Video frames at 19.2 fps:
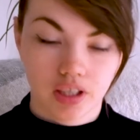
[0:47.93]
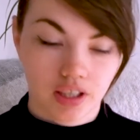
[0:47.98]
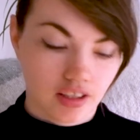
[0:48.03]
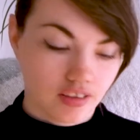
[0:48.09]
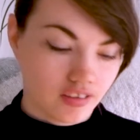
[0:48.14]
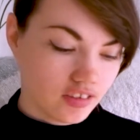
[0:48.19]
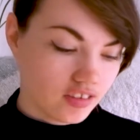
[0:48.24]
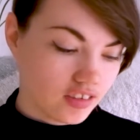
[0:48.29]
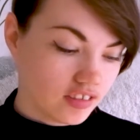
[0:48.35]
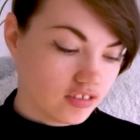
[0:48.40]
This
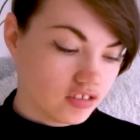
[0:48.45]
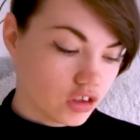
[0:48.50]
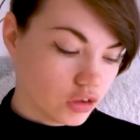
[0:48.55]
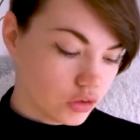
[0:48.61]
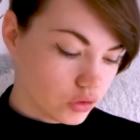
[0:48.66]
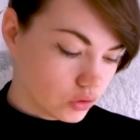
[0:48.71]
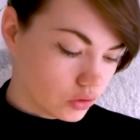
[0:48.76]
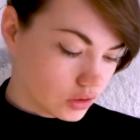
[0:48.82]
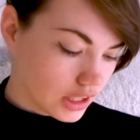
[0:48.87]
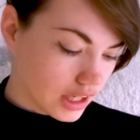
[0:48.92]
is a
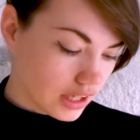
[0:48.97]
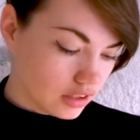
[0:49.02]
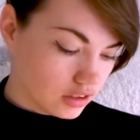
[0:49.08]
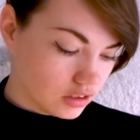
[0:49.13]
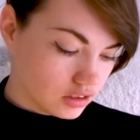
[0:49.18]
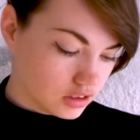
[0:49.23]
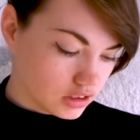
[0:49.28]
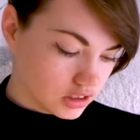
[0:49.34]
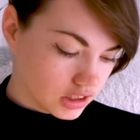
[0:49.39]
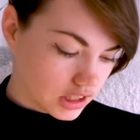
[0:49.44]
Royal
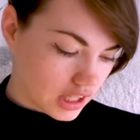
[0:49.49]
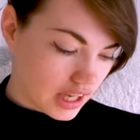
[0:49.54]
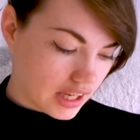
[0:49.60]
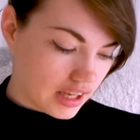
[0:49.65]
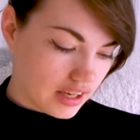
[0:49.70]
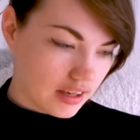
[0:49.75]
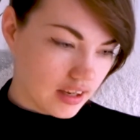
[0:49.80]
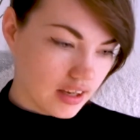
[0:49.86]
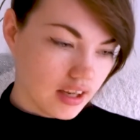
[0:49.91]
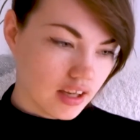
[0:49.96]
Talens,
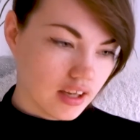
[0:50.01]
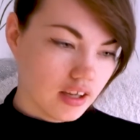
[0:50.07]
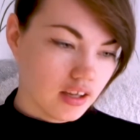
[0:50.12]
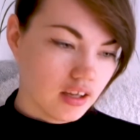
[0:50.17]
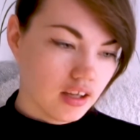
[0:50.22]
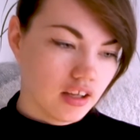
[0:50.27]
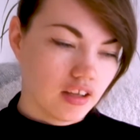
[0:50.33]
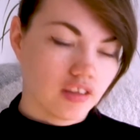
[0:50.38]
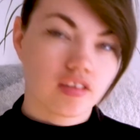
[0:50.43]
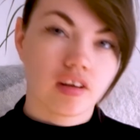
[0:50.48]

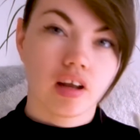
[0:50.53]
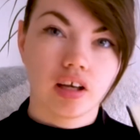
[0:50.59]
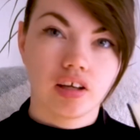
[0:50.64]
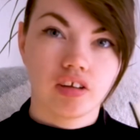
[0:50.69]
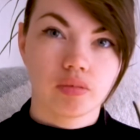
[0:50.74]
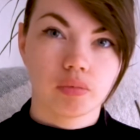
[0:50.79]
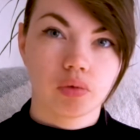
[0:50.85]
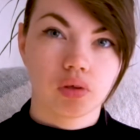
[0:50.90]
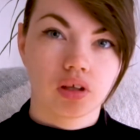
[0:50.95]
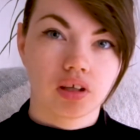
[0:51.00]
it's slightly
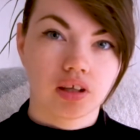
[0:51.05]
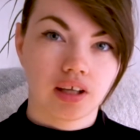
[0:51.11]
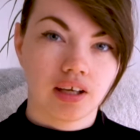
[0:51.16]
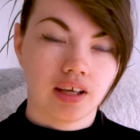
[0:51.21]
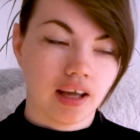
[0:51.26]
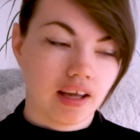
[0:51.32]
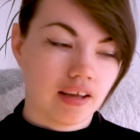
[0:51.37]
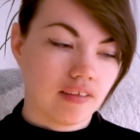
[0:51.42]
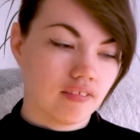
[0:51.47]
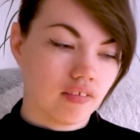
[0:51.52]
smaller than
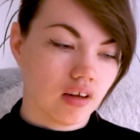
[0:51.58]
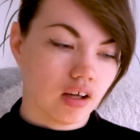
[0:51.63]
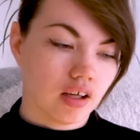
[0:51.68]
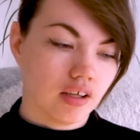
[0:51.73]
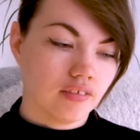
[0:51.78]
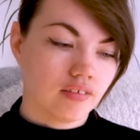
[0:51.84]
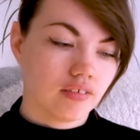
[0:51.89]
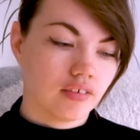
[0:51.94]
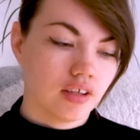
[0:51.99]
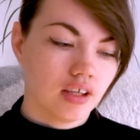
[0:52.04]

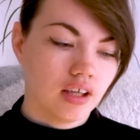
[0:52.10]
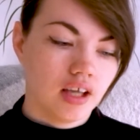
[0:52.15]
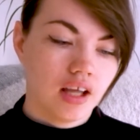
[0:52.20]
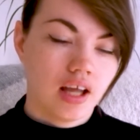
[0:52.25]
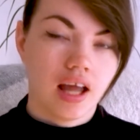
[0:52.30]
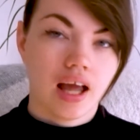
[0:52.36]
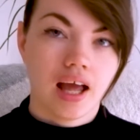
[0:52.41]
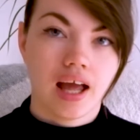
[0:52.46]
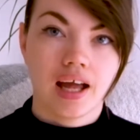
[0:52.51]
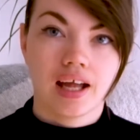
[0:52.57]
A5,
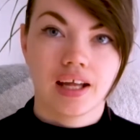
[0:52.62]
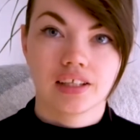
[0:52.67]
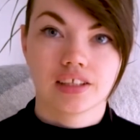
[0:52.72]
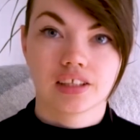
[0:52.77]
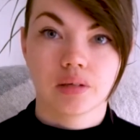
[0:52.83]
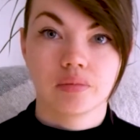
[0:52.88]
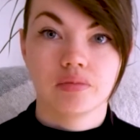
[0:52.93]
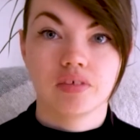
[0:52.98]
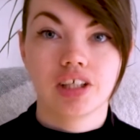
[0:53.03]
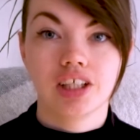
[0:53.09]
and
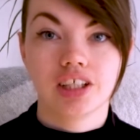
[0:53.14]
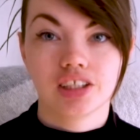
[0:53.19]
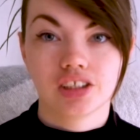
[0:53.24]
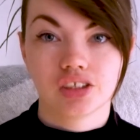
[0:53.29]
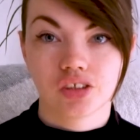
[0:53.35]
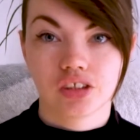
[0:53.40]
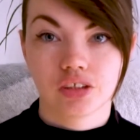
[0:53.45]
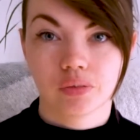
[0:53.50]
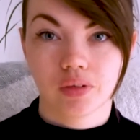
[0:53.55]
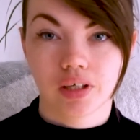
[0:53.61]
I'm really
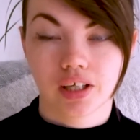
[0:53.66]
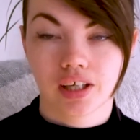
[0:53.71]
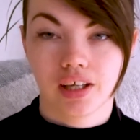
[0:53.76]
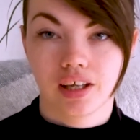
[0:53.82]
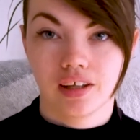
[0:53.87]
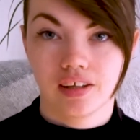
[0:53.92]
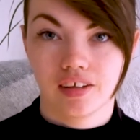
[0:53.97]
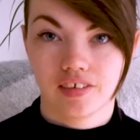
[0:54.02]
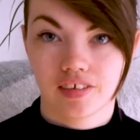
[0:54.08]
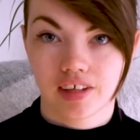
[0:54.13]
enjoying working
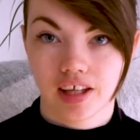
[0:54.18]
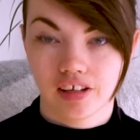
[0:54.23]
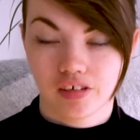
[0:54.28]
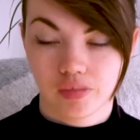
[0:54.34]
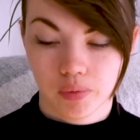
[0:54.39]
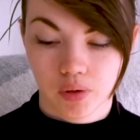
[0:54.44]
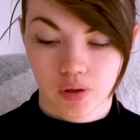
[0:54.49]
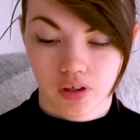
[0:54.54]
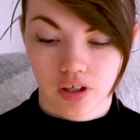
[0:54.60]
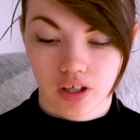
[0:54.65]
in this
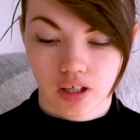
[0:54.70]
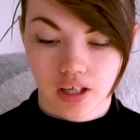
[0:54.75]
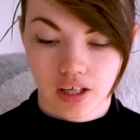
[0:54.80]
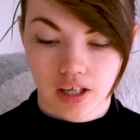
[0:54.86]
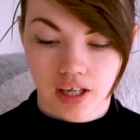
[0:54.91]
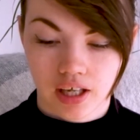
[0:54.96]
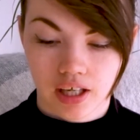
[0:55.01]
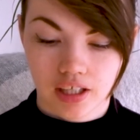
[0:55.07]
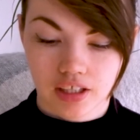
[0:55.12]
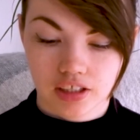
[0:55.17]
sketchbook,
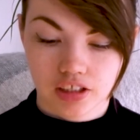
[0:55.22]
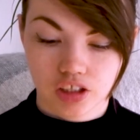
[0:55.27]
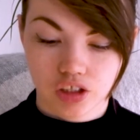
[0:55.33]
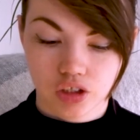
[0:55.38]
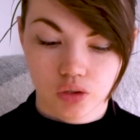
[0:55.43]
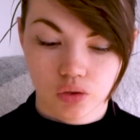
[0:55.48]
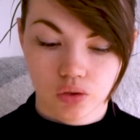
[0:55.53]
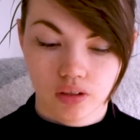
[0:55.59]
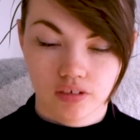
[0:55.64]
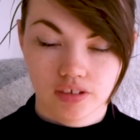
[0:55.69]
and
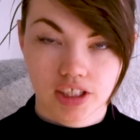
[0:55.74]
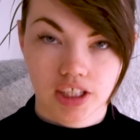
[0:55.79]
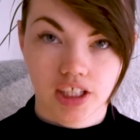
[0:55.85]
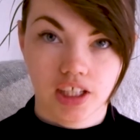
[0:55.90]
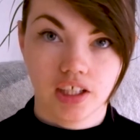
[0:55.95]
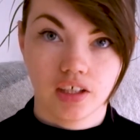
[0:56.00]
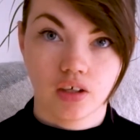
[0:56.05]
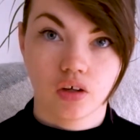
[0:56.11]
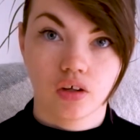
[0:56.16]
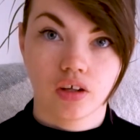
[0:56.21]
you'll have
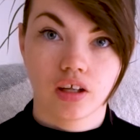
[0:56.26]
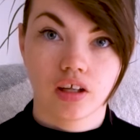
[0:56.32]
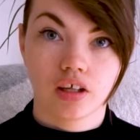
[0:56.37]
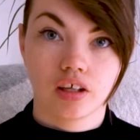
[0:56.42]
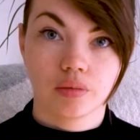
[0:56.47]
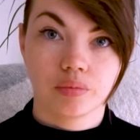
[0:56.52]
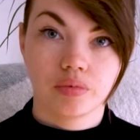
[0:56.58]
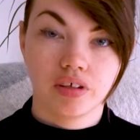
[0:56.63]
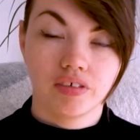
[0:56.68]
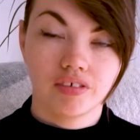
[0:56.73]
seen on the
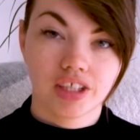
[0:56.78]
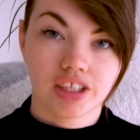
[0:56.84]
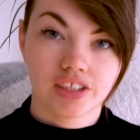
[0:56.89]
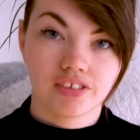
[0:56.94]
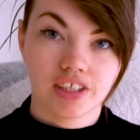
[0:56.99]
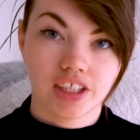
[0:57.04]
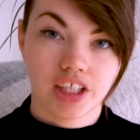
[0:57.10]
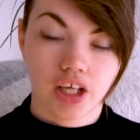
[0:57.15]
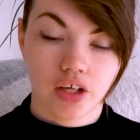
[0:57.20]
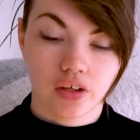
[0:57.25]
previous
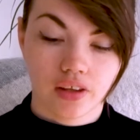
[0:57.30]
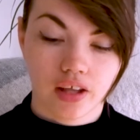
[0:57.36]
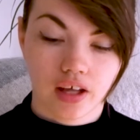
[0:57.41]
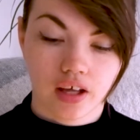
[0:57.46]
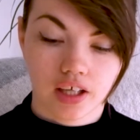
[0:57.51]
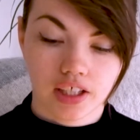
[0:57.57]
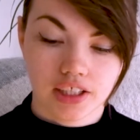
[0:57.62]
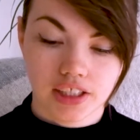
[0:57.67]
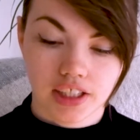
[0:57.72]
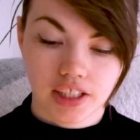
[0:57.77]
video that
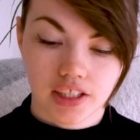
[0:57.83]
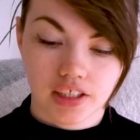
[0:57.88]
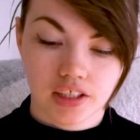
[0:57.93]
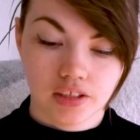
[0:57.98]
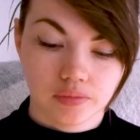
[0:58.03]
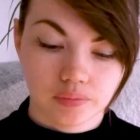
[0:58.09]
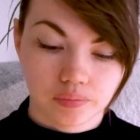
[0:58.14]
I did